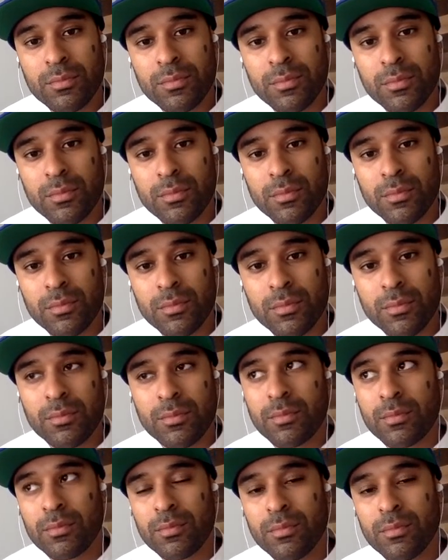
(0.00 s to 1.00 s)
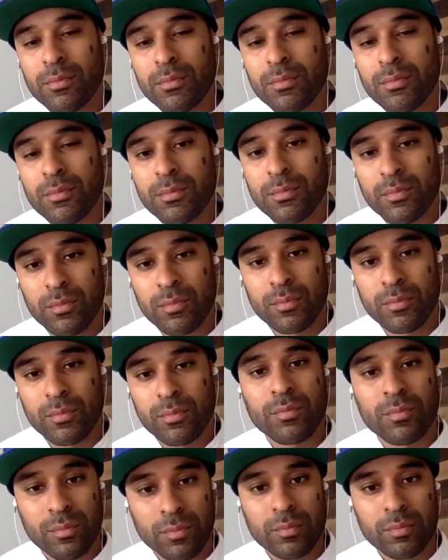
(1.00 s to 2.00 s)

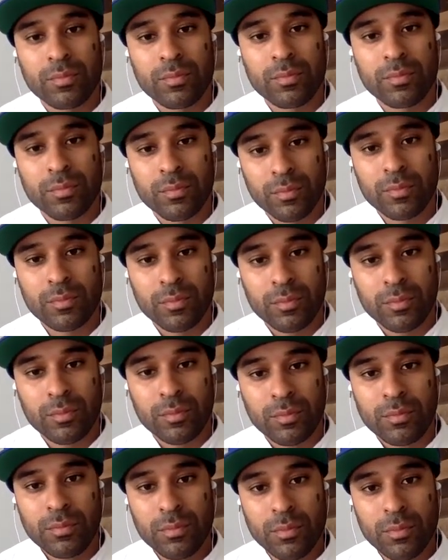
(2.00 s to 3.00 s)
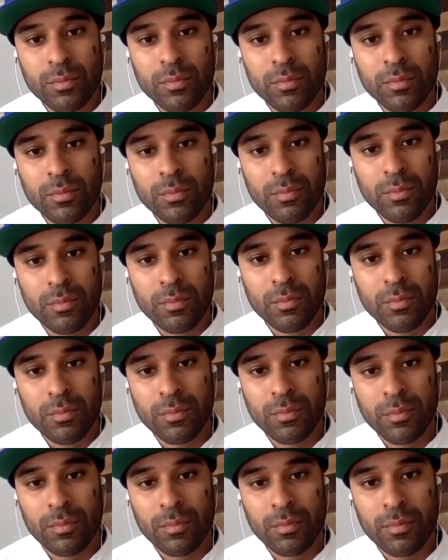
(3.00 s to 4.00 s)

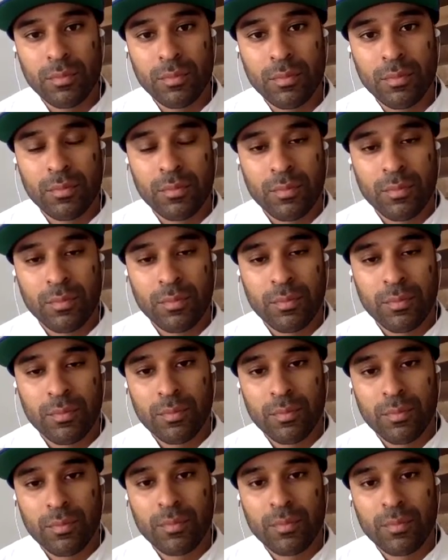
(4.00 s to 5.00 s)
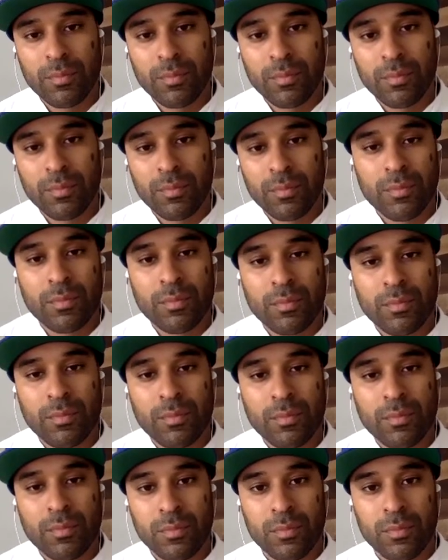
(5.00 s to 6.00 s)

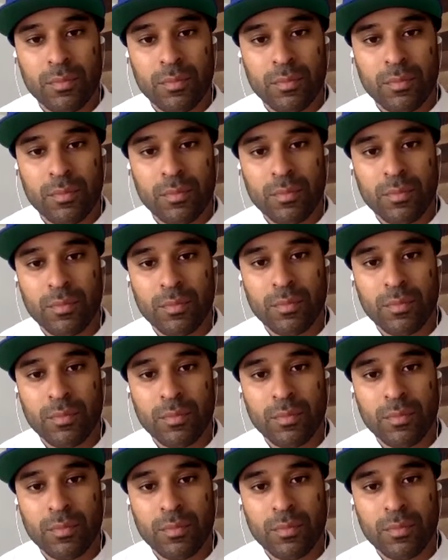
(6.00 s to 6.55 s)
(silent)